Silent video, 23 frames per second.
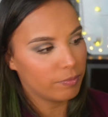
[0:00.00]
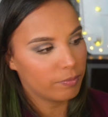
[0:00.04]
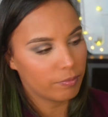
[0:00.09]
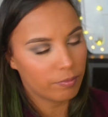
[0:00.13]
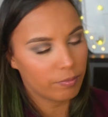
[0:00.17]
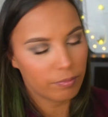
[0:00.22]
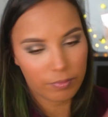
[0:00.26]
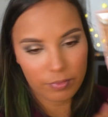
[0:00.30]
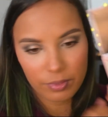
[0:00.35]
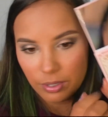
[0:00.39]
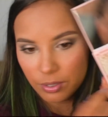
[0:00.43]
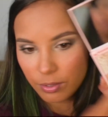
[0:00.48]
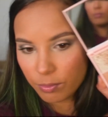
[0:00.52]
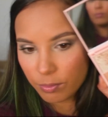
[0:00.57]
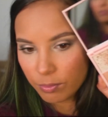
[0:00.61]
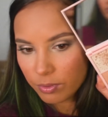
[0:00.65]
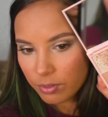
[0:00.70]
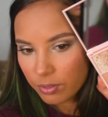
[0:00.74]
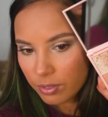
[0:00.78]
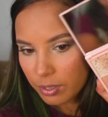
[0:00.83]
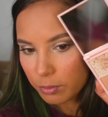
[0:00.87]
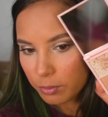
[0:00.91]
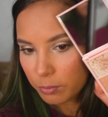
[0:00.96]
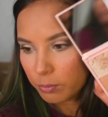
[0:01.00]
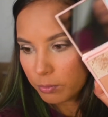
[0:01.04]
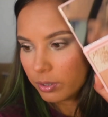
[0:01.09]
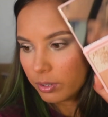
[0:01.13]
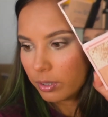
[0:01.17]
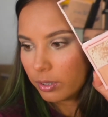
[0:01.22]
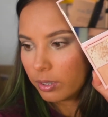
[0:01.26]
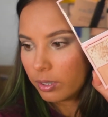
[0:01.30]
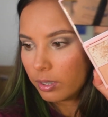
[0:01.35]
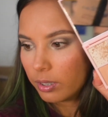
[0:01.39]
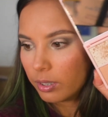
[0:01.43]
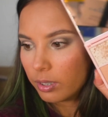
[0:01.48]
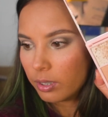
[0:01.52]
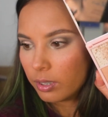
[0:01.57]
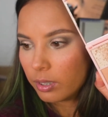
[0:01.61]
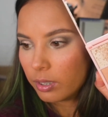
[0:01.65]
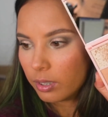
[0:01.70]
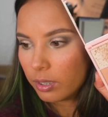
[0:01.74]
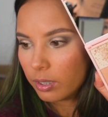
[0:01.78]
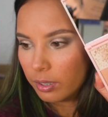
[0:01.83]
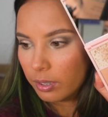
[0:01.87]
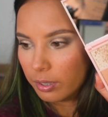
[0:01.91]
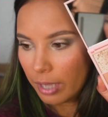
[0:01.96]
This one's like really
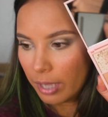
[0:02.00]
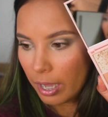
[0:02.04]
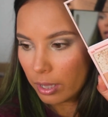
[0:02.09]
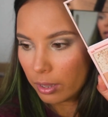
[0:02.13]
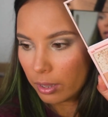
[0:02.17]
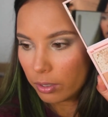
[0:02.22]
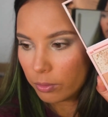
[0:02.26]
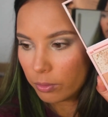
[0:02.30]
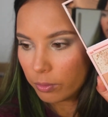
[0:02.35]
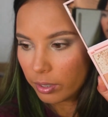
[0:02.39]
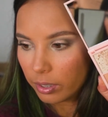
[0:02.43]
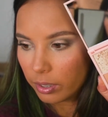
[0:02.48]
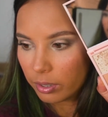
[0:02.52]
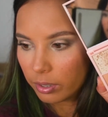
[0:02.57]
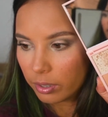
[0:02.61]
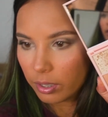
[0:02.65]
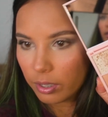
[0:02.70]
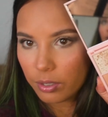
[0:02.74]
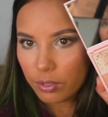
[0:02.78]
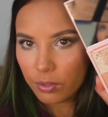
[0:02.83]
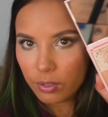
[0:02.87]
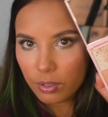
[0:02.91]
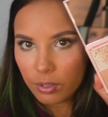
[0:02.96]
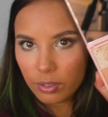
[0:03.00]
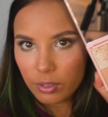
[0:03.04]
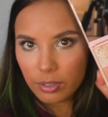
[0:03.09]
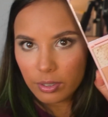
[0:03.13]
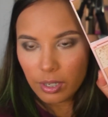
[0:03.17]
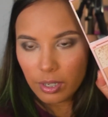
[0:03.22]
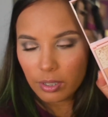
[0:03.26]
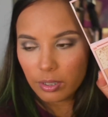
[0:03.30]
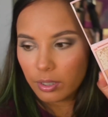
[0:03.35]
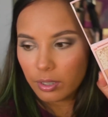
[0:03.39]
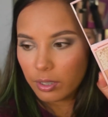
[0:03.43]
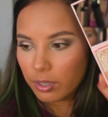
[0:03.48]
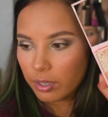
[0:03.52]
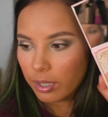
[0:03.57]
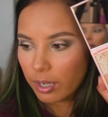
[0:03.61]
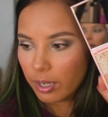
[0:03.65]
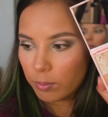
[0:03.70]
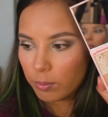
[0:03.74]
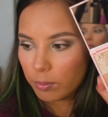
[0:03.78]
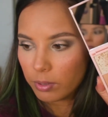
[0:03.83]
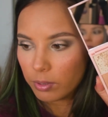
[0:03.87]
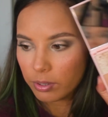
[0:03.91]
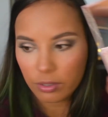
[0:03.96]
yellowy, like you can tell on
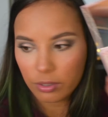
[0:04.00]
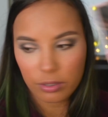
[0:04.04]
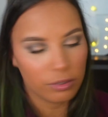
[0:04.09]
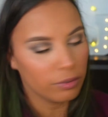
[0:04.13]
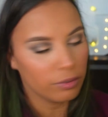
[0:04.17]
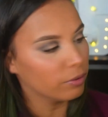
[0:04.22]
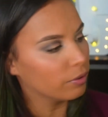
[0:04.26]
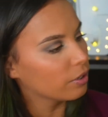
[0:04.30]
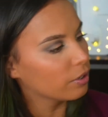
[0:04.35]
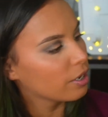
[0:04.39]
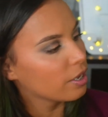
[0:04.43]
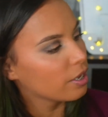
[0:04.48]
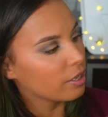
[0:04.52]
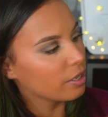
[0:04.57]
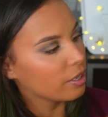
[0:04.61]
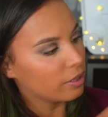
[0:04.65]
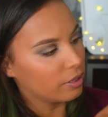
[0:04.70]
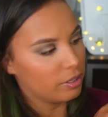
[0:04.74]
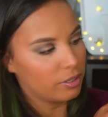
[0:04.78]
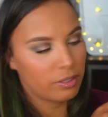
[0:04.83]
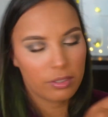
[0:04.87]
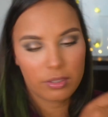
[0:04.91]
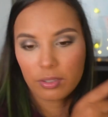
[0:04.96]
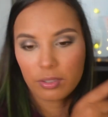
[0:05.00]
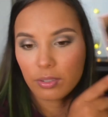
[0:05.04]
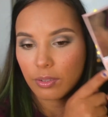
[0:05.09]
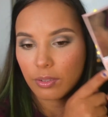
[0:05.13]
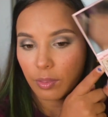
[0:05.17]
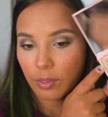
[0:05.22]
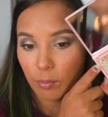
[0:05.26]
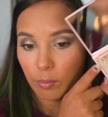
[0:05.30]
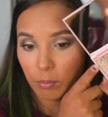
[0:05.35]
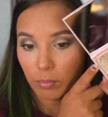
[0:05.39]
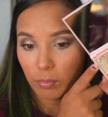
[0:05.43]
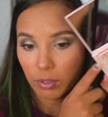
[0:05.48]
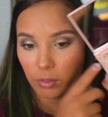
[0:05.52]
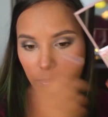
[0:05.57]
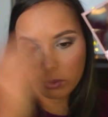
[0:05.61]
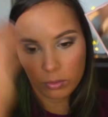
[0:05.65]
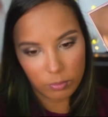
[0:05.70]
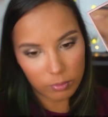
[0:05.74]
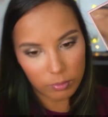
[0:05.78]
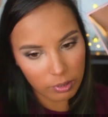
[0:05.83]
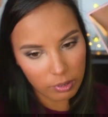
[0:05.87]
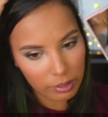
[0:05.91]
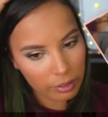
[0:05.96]
camera too. This is the marble
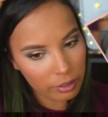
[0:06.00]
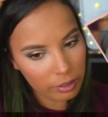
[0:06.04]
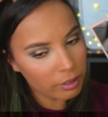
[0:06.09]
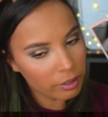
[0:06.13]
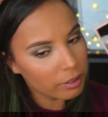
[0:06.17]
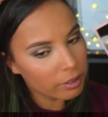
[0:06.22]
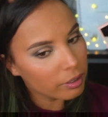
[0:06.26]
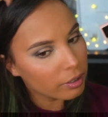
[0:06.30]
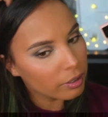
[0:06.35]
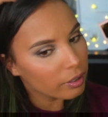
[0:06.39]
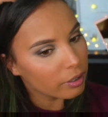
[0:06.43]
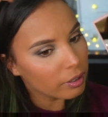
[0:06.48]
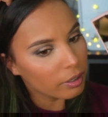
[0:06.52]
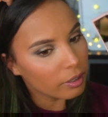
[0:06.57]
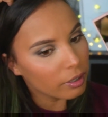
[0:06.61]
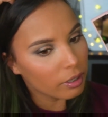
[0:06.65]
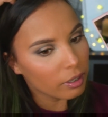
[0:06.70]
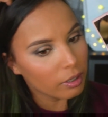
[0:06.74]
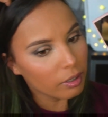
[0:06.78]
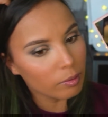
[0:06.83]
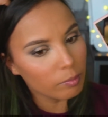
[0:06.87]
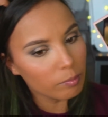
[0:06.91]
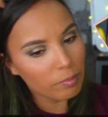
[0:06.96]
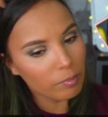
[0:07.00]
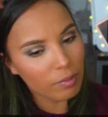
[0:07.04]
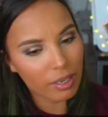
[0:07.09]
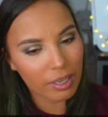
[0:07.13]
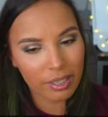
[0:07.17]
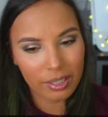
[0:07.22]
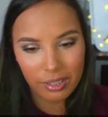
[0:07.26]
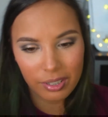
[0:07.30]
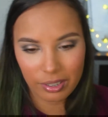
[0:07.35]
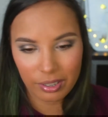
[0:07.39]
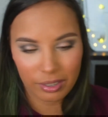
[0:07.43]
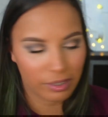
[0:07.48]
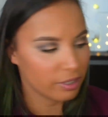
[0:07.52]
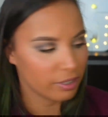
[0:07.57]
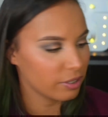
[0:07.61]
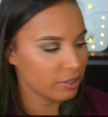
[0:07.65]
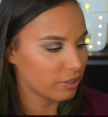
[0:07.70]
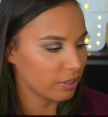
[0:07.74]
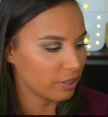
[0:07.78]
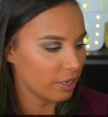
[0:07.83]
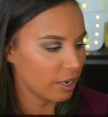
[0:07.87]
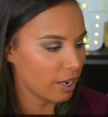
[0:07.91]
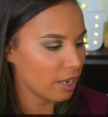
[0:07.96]
one. Like I
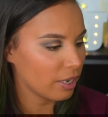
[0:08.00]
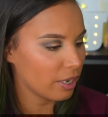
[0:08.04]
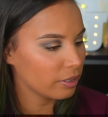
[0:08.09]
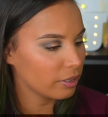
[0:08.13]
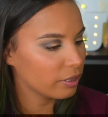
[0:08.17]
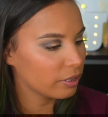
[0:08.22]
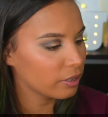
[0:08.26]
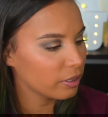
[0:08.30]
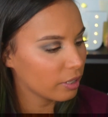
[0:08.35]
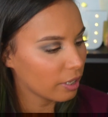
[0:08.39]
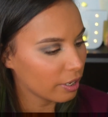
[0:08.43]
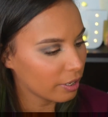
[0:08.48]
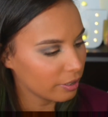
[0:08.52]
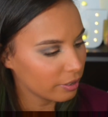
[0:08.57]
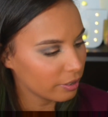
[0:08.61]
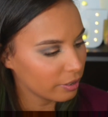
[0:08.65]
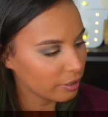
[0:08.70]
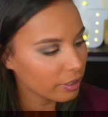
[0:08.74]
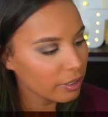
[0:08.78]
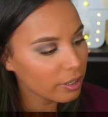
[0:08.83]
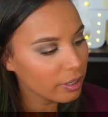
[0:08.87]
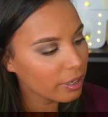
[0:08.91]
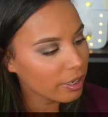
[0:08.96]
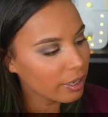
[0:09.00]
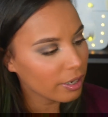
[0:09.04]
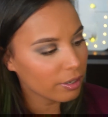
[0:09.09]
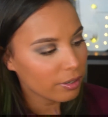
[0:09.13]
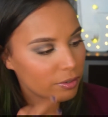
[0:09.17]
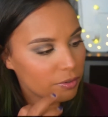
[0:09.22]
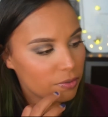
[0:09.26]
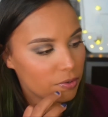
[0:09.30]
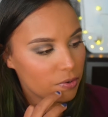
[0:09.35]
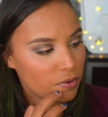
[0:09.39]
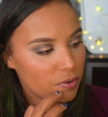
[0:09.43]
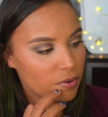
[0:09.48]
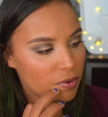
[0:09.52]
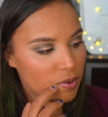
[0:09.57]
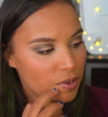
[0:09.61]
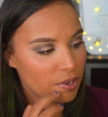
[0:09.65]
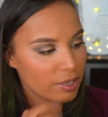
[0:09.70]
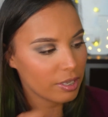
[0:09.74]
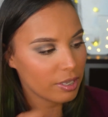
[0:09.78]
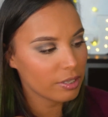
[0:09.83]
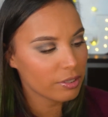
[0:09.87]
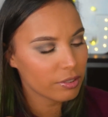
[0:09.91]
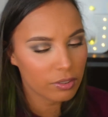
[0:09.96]
said, I like how, I
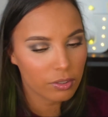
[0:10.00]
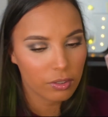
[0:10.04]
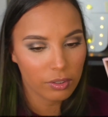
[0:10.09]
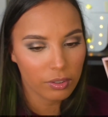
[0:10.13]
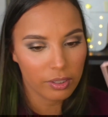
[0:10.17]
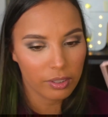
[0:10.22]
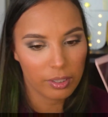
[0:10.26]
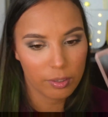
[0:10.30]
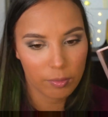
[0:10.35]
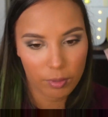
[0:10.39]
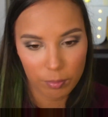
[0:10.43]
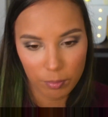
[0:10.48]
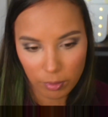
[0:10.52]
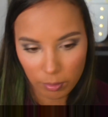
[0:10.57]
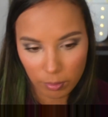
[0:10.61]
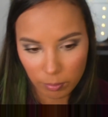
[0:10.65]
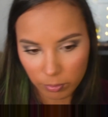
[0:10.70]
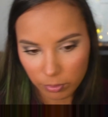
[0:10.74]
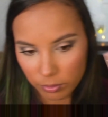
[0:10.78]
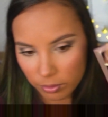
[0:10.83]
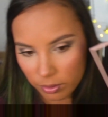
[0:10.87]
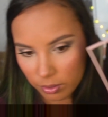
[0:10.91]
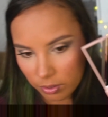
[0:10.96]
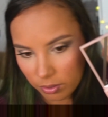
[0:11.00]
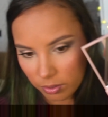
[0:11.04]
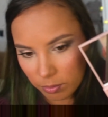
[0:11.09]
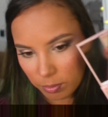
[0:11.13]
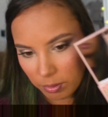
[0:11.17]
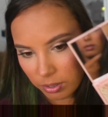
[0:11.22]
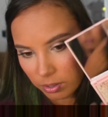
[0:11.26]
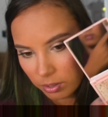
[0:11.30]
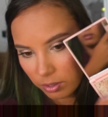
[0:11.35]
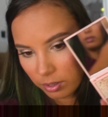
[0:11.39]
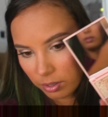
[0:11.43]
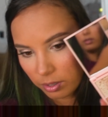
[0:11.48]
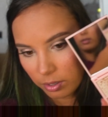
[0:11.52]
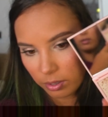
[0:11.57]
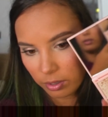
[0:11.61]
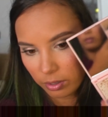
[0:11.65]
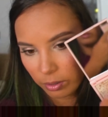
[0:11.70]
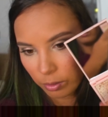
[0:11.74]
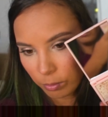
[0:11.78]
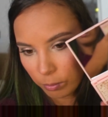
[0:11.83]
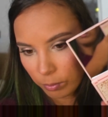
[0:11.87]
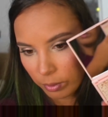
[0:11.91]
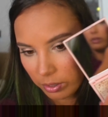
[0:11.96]
guess the good thing about marble, especially
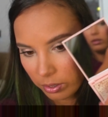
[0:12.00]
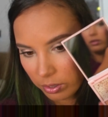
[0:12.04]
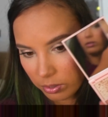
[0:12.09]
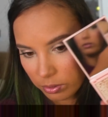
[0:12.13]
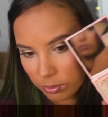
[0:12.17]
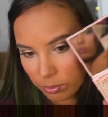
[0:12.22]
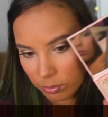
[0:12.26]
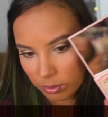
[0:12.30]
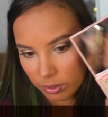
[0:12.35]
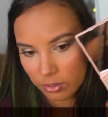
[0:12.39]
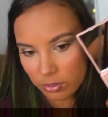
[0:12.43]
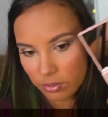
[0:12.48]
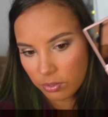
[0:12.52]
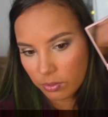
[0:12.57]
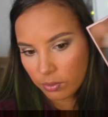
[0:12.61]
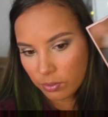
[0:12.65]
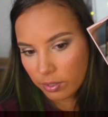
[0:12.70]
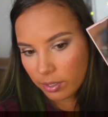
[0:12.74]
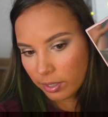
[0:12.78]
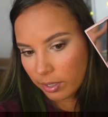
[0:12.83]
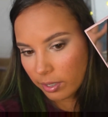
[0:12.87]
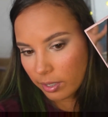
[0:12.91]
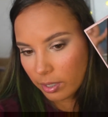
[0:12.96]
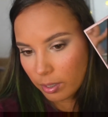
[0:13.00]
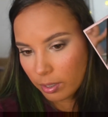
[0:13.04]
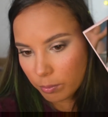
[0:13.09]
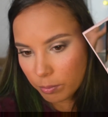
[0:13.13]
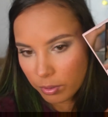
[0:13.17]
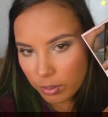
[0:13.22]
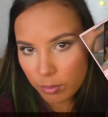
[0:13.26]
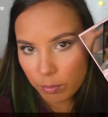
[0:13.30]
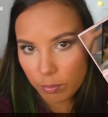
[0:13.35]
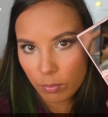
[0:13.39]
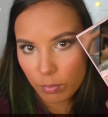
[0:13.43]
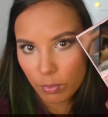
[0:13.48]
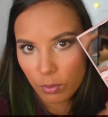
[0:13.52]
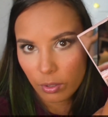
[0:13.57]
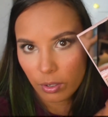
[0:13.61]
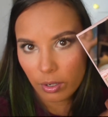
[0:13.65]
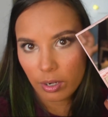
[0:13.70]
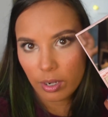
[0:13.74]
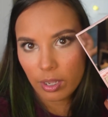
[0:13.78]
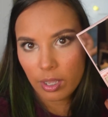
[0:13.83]
the way this one is, you can kind of put it more